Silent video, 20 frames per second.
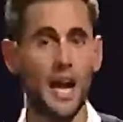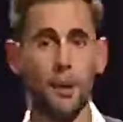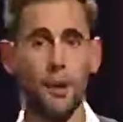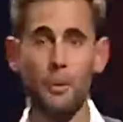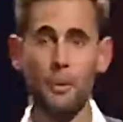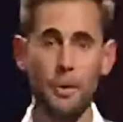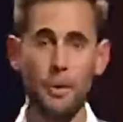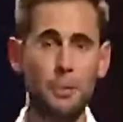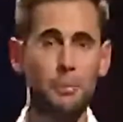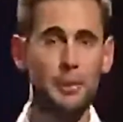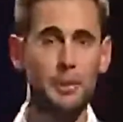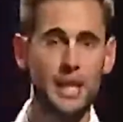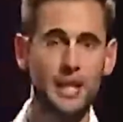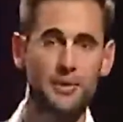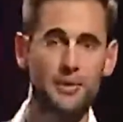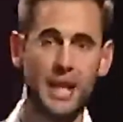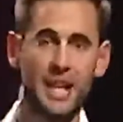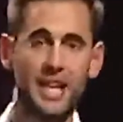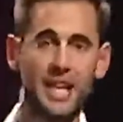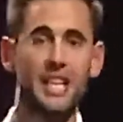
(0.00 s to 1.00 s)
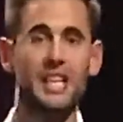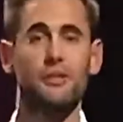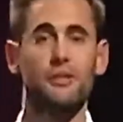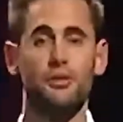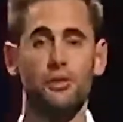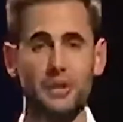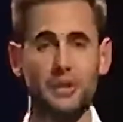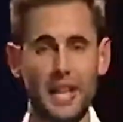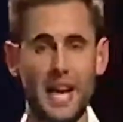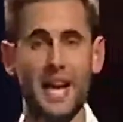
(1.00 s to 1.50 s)
And I'm a big believer that He
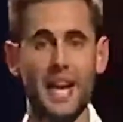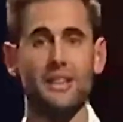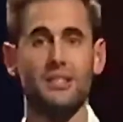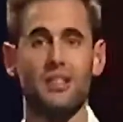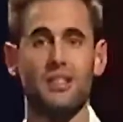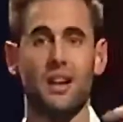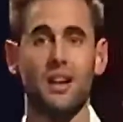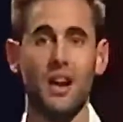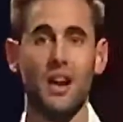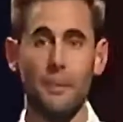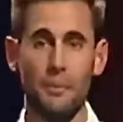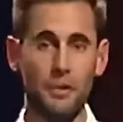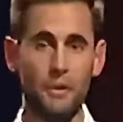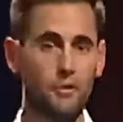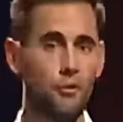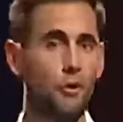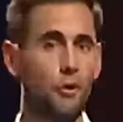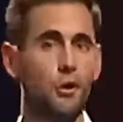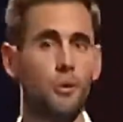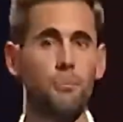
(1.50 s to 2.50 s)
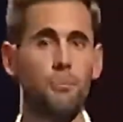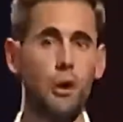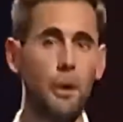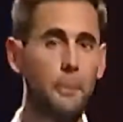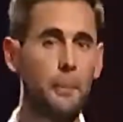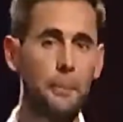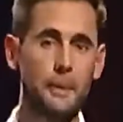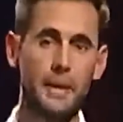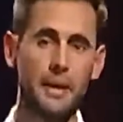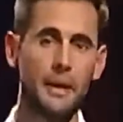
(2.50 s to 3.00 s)
gives you the answer before the
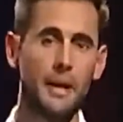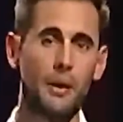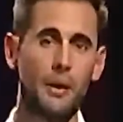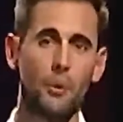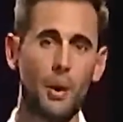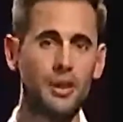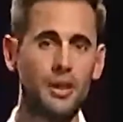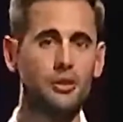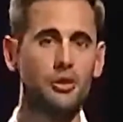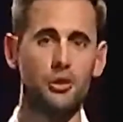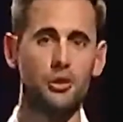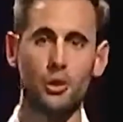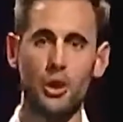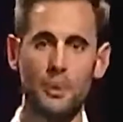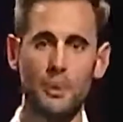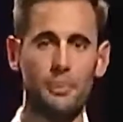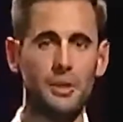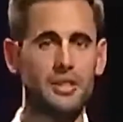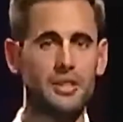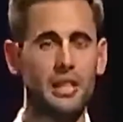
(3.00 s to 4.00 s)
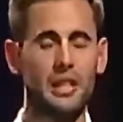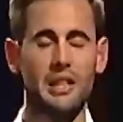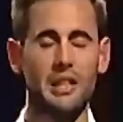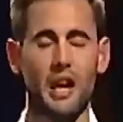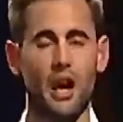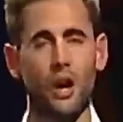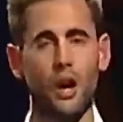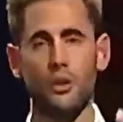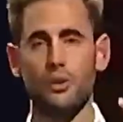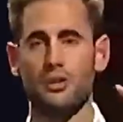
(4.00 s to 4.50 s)
problem. And in one story in
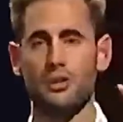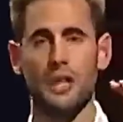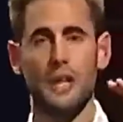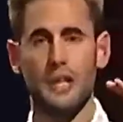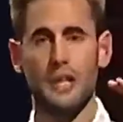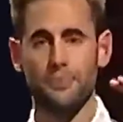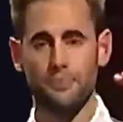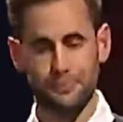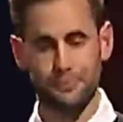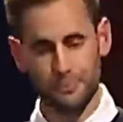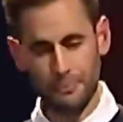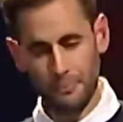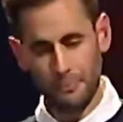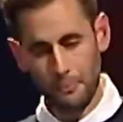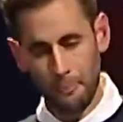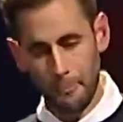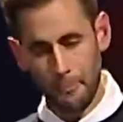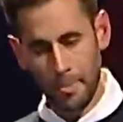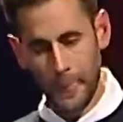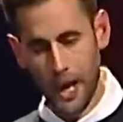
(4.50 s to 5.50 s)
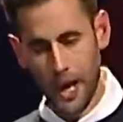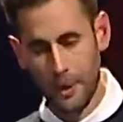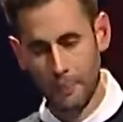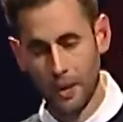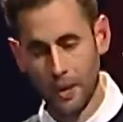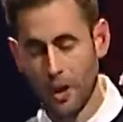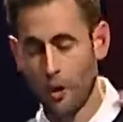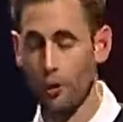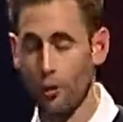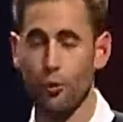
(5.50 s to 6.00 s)
particular, I was
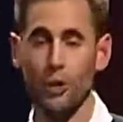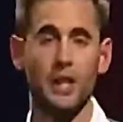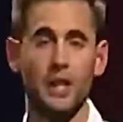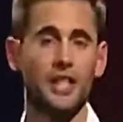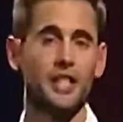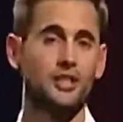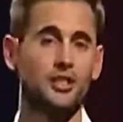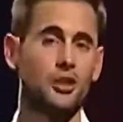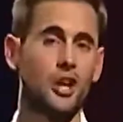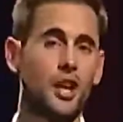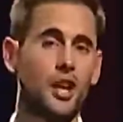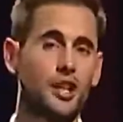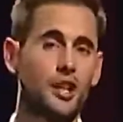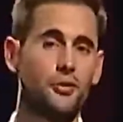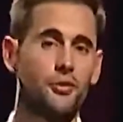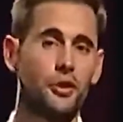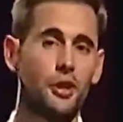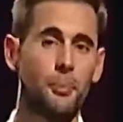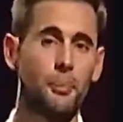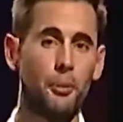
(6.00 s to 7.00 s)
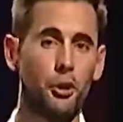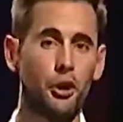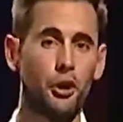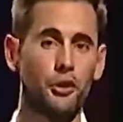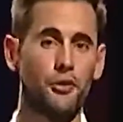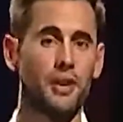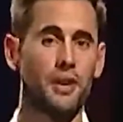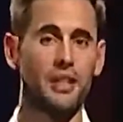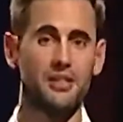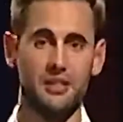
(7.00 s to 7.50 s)
um, really excited for the
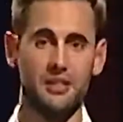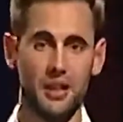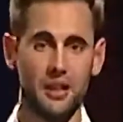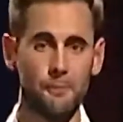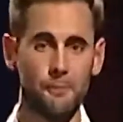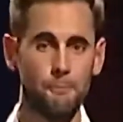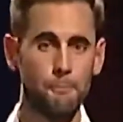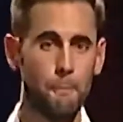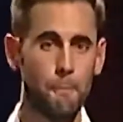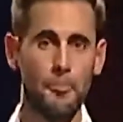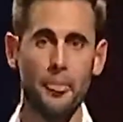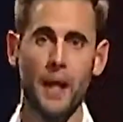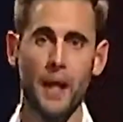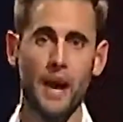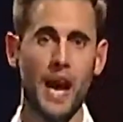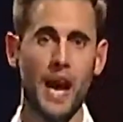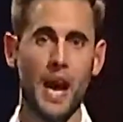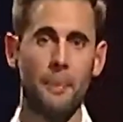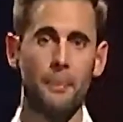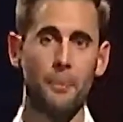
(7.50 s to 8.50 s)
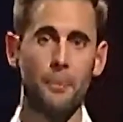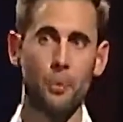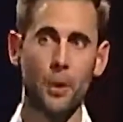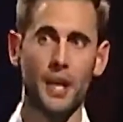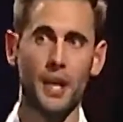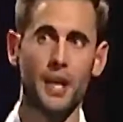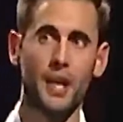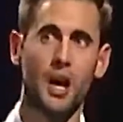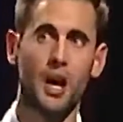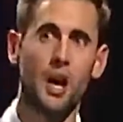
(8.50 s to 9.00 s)
birth of our son, um,
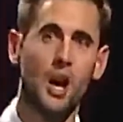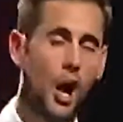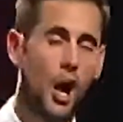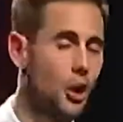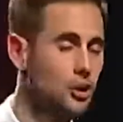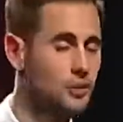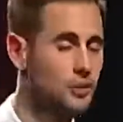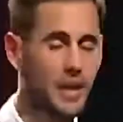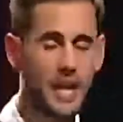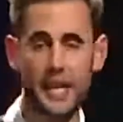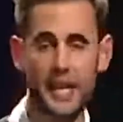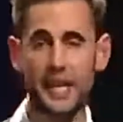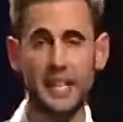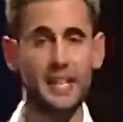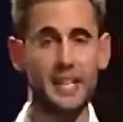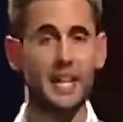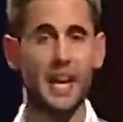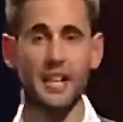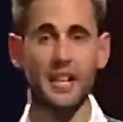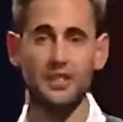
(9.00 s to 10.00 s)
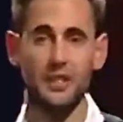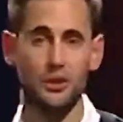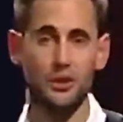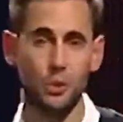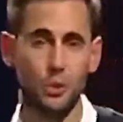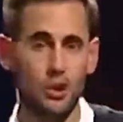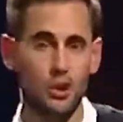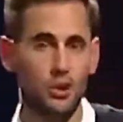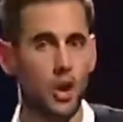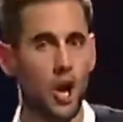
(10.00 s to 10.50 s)
where I was heading in
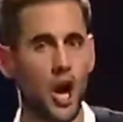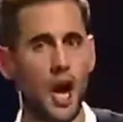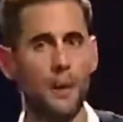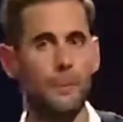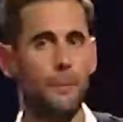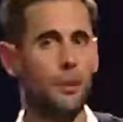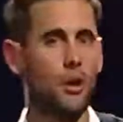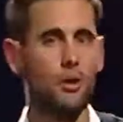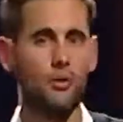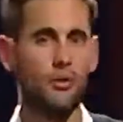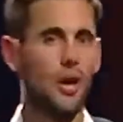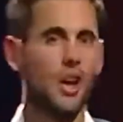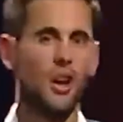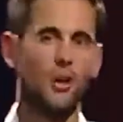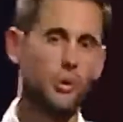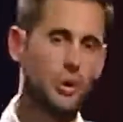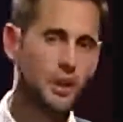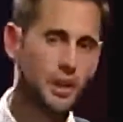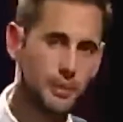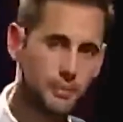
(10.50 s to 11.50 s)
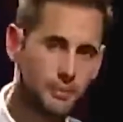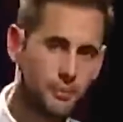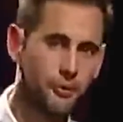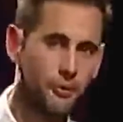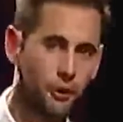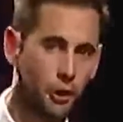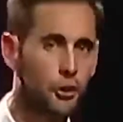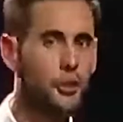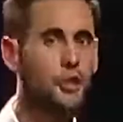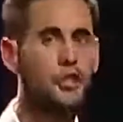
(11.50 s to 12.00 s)
actually to a time of really
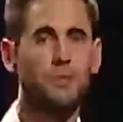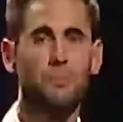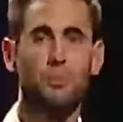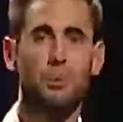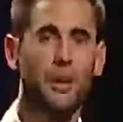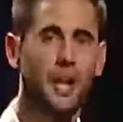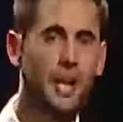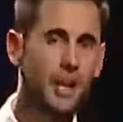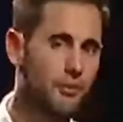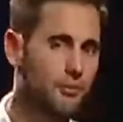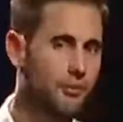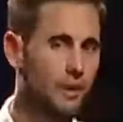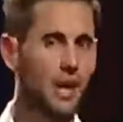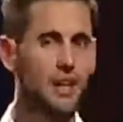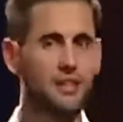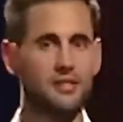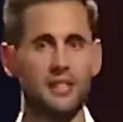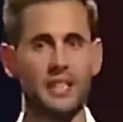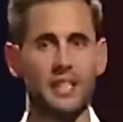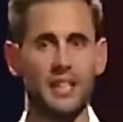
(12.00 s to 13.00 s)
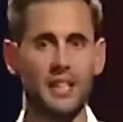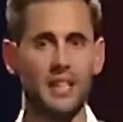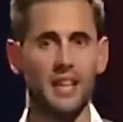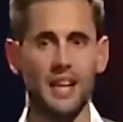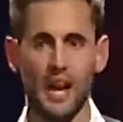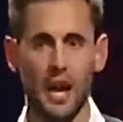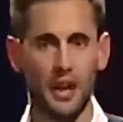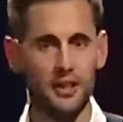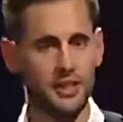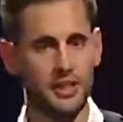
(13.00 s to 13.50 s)
focused prayer and fasting. And
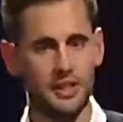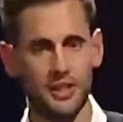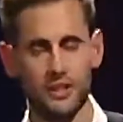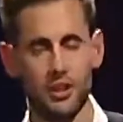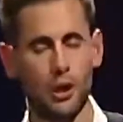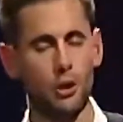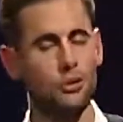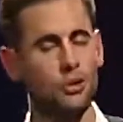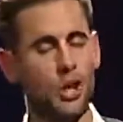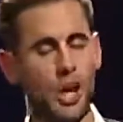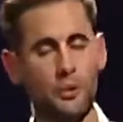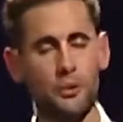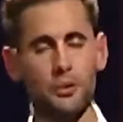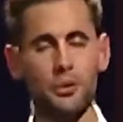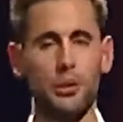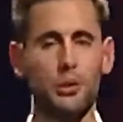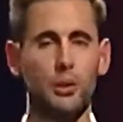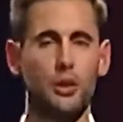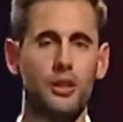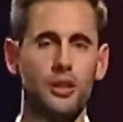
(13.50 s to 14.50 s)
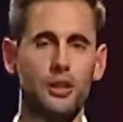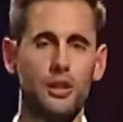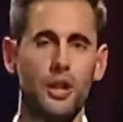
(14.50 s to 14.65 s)
I was in this whole time with the Lord.